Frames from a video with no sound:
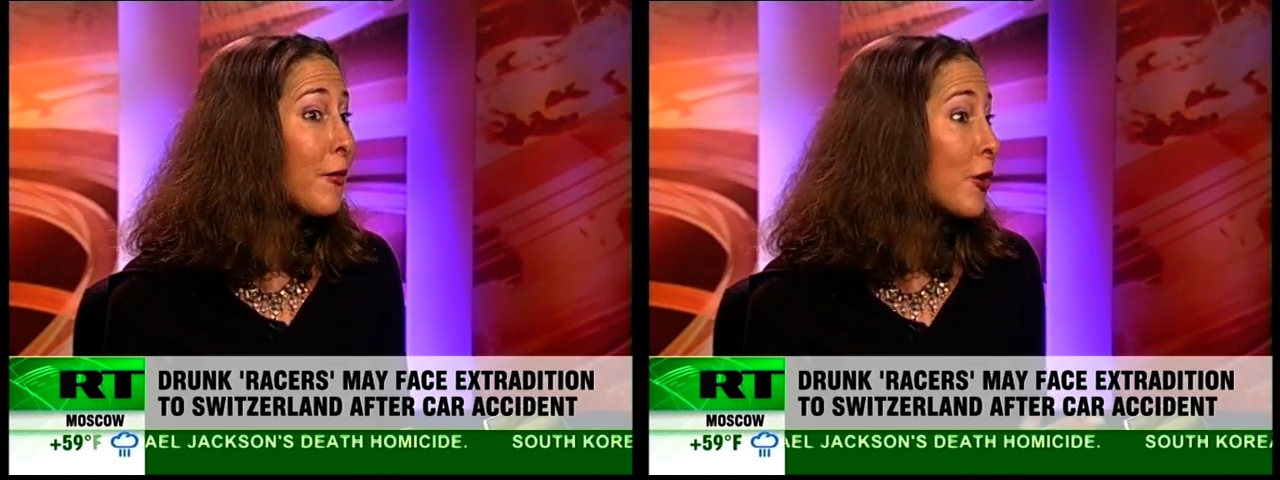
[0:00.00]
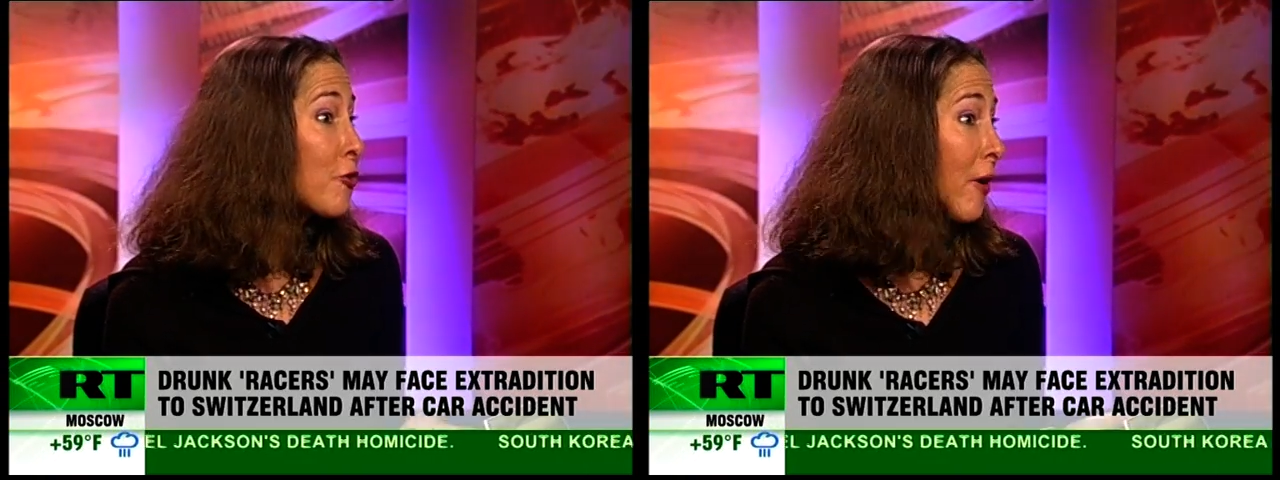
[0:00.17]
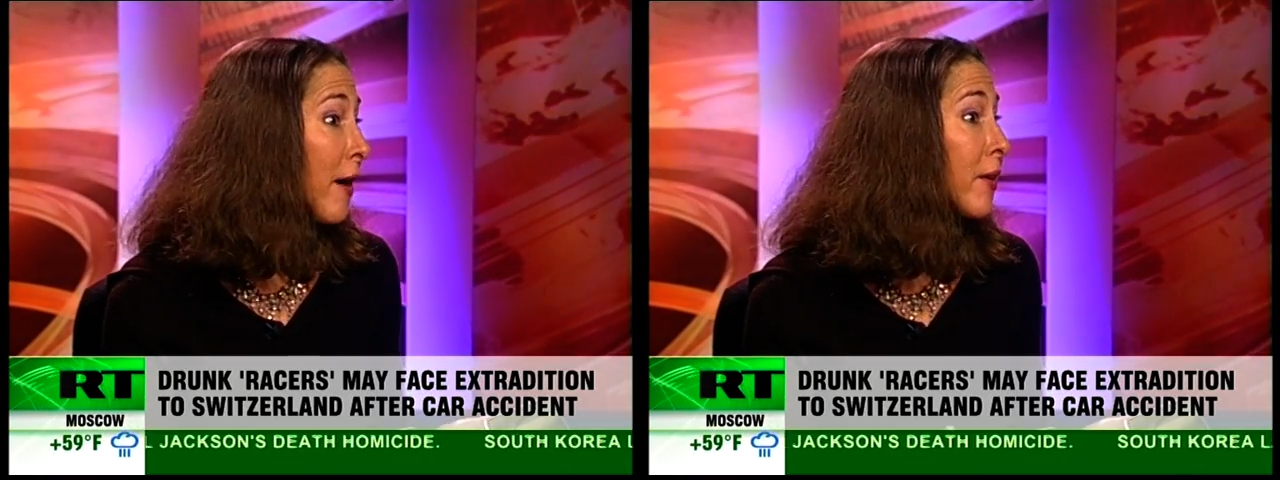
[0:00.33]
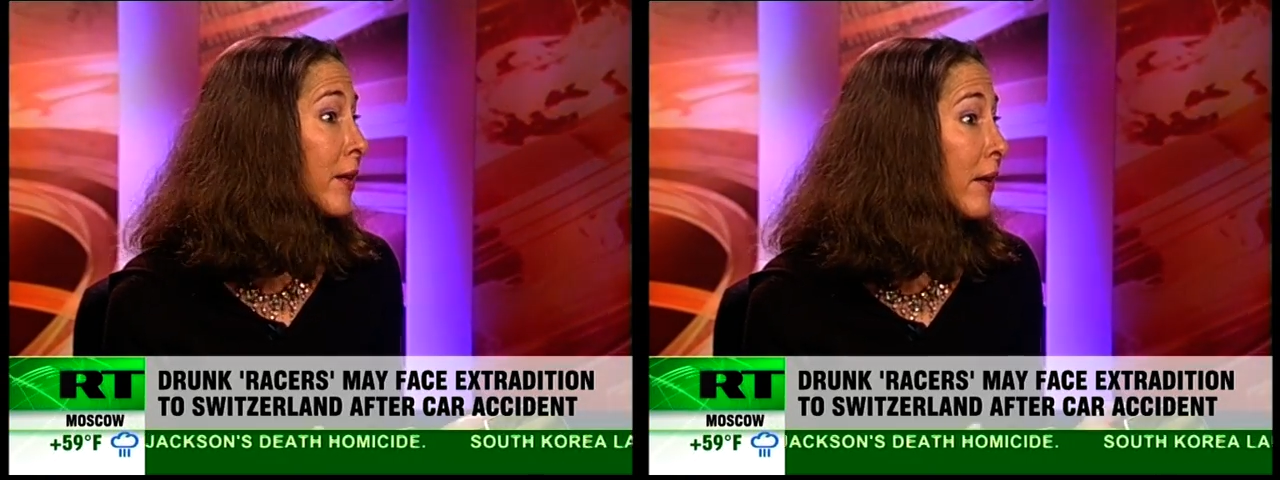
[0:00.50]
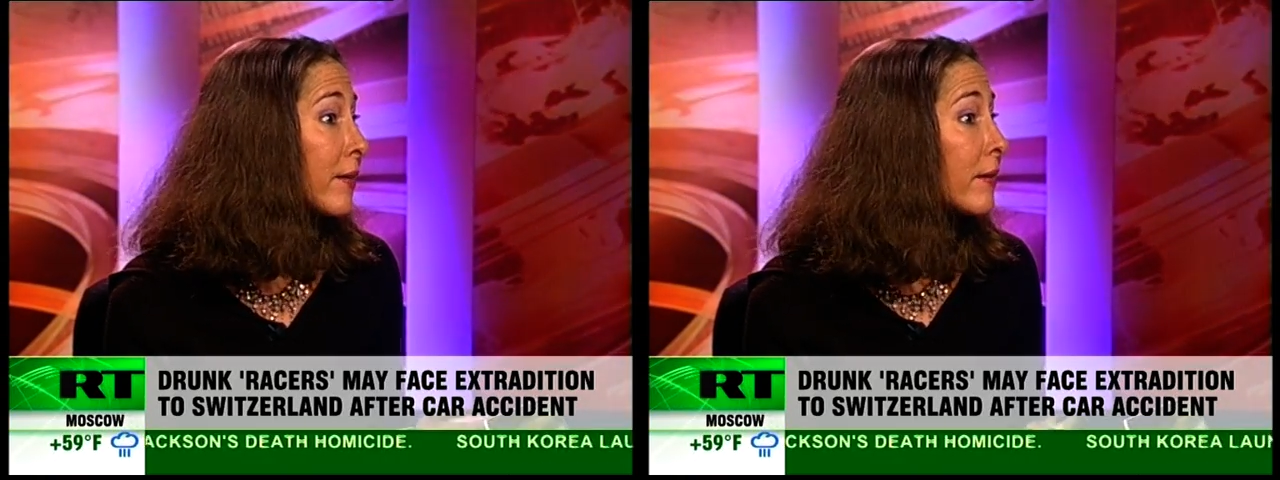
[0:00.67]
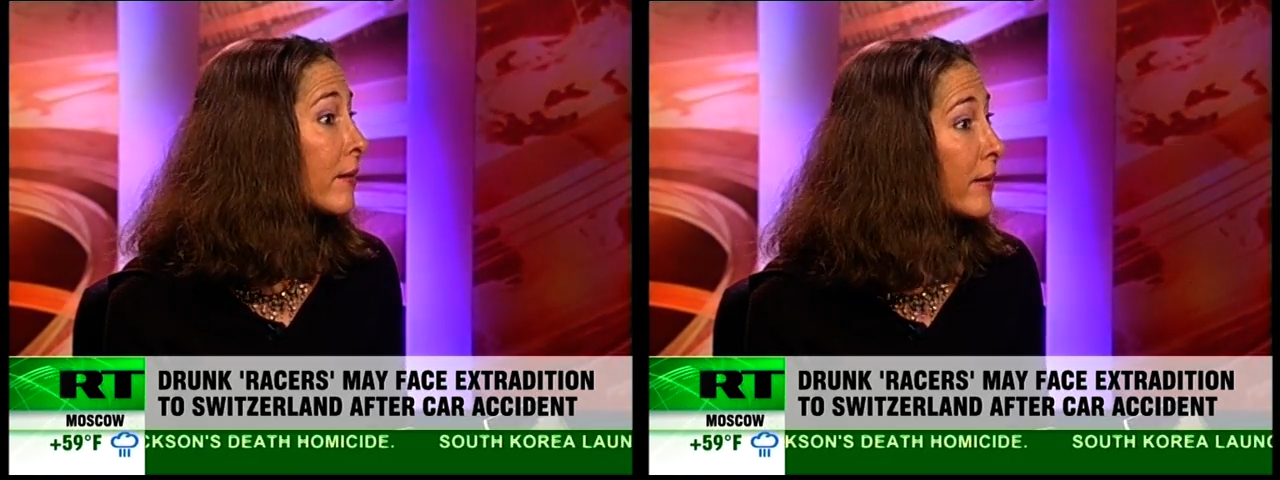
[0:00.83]
their driving
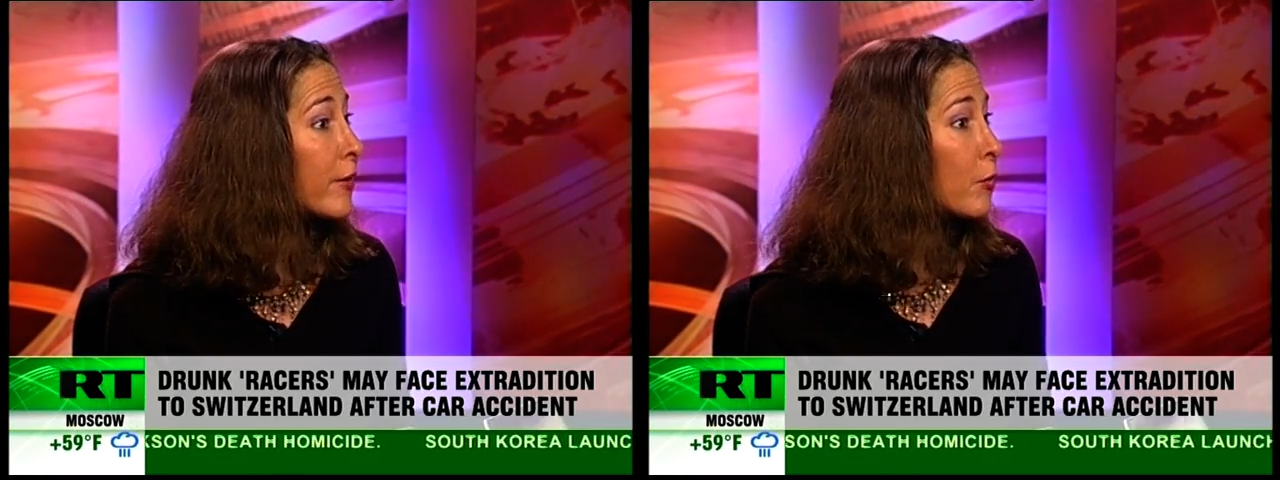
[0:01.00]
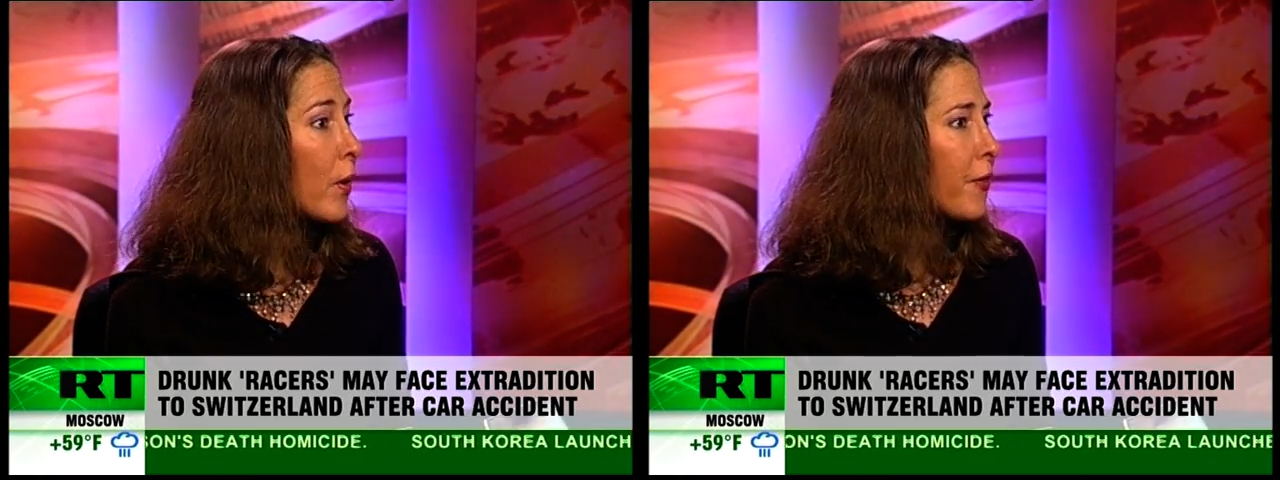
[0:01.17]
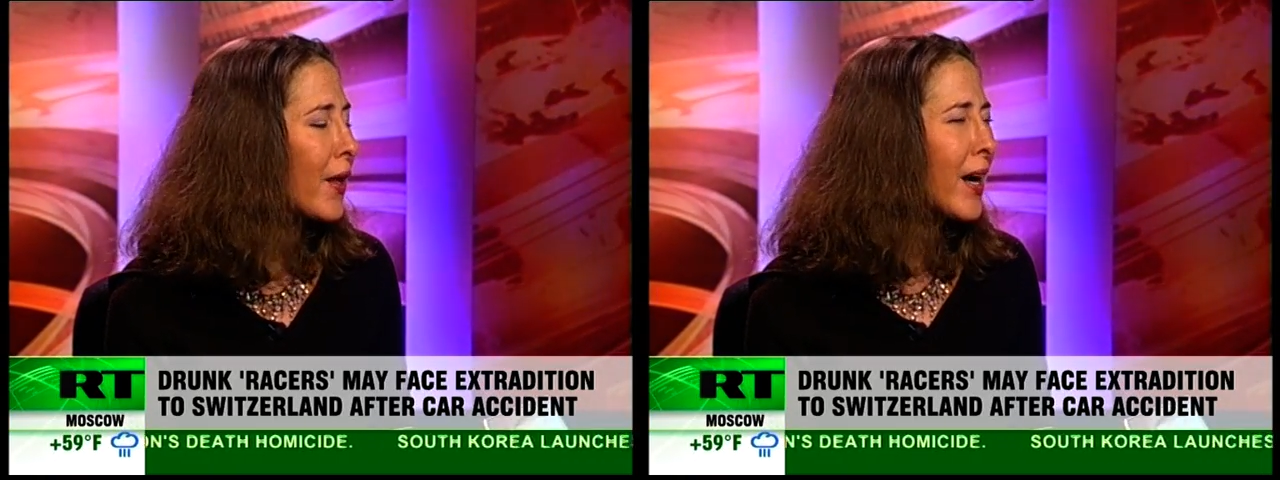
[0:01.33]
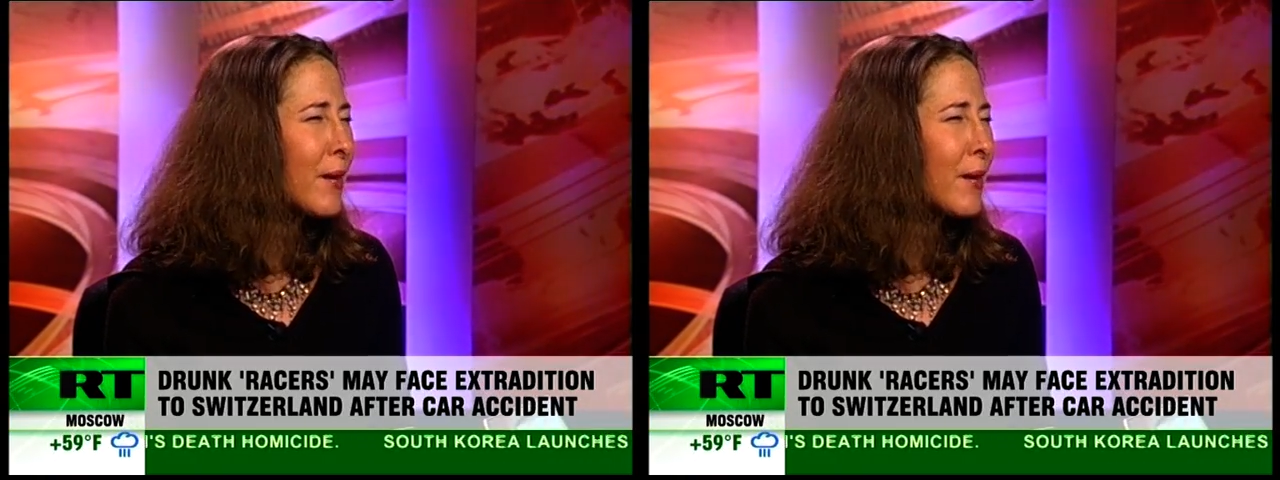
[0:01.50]
license. That's one thing.